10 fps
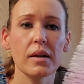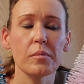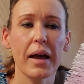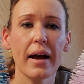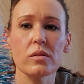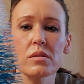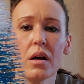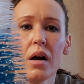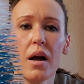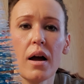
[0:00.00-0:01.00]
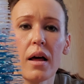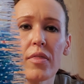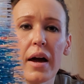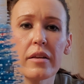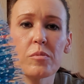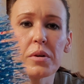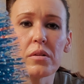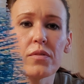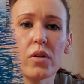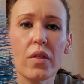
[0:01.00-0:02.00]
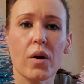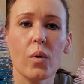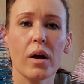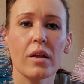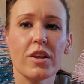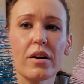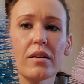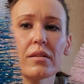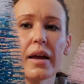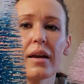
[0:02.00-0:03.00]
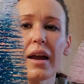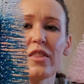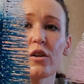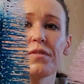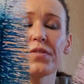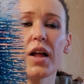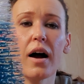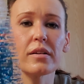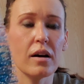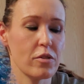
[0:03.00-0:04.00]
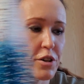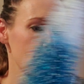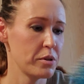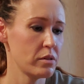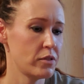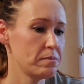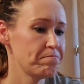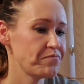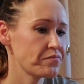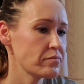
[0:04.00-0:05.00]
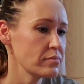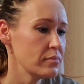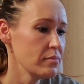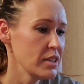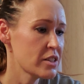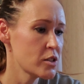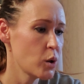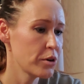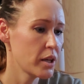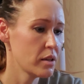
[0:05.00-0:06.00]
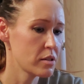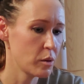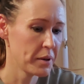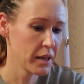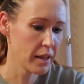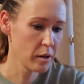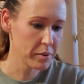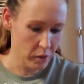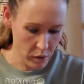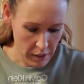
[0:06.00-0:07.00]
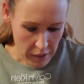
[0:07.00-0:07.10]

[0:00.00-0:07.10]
in my house. That is beautiful though. They're like, and they're flocked. Oh, they're just beautiful. So pretty. So the pink and the blue.